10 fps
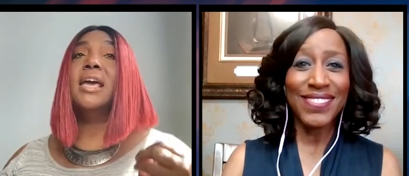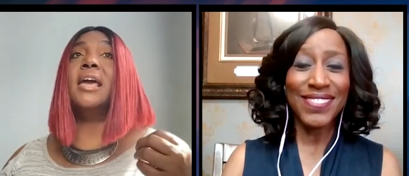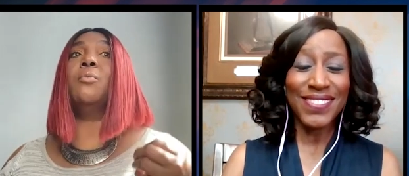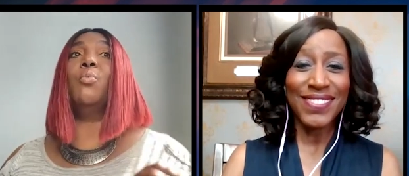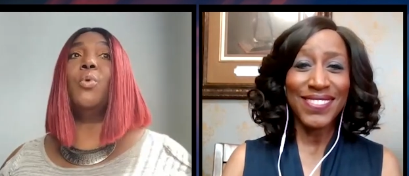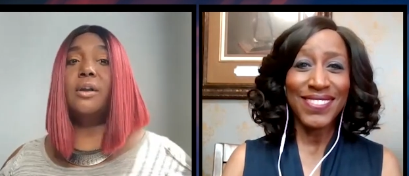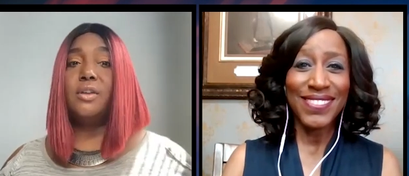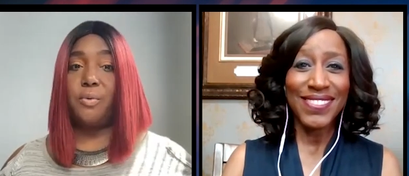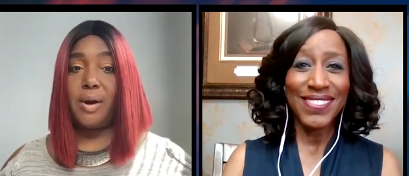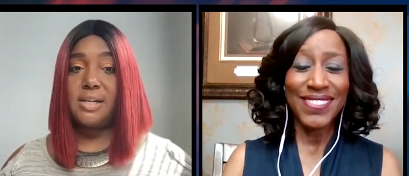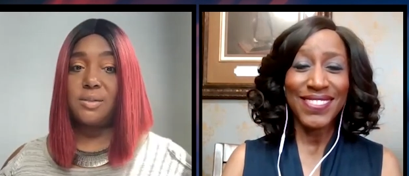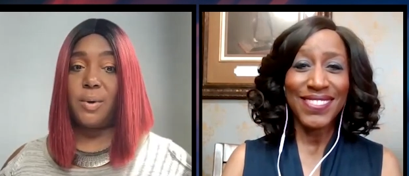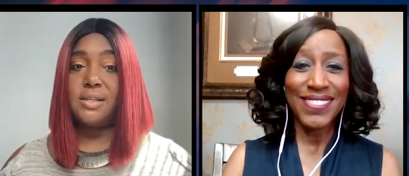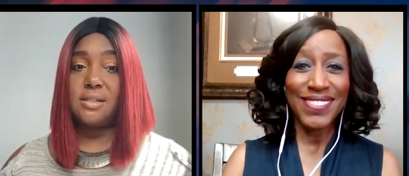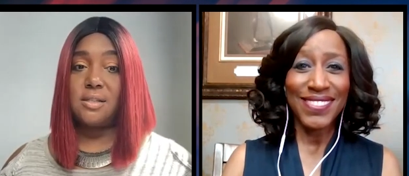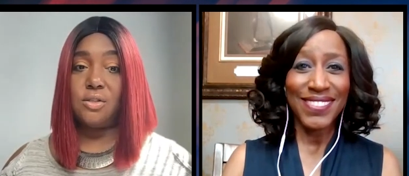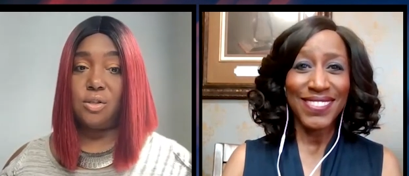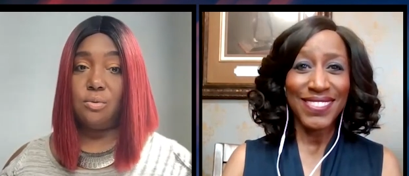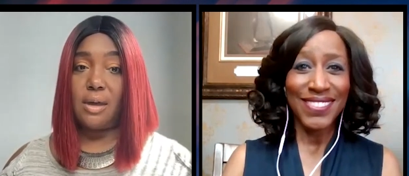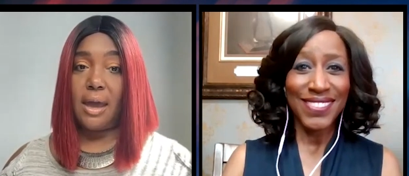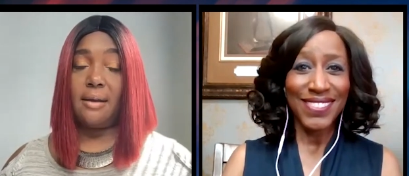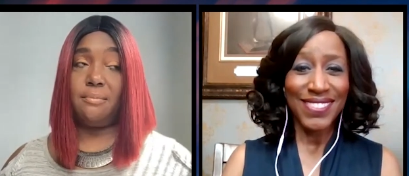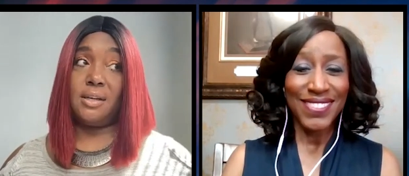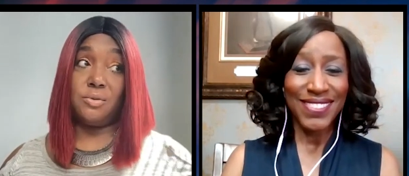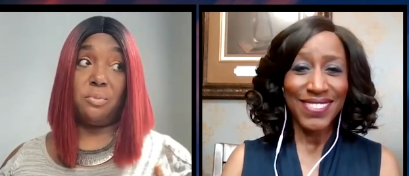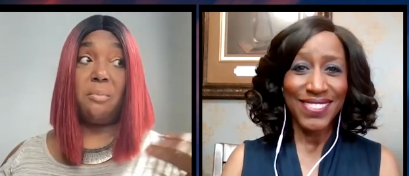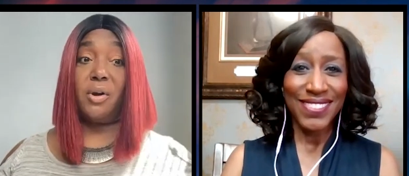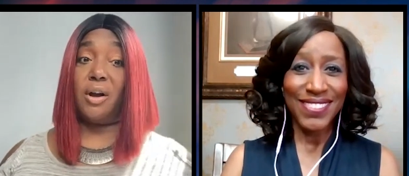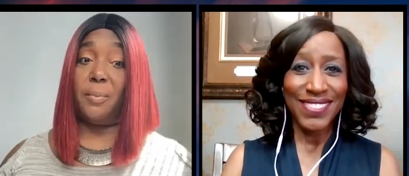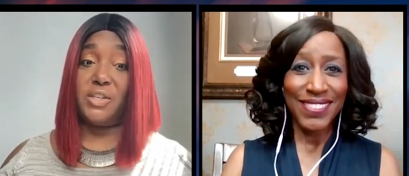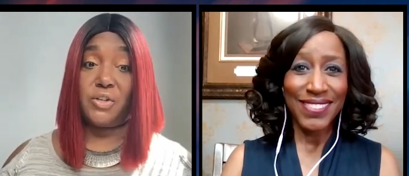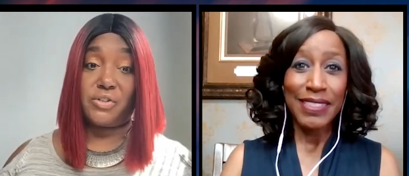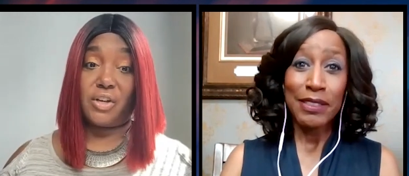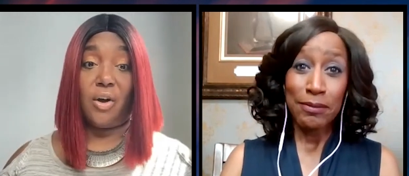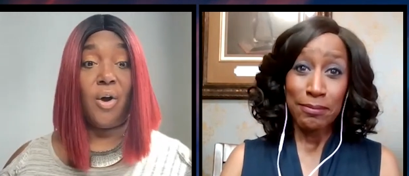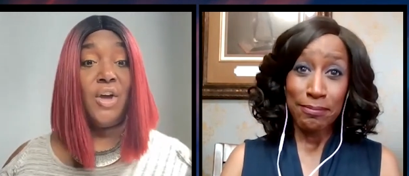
Speaker 1: Mm-hmm. And one of the greatest ways to do that, because remember a couple of years ago,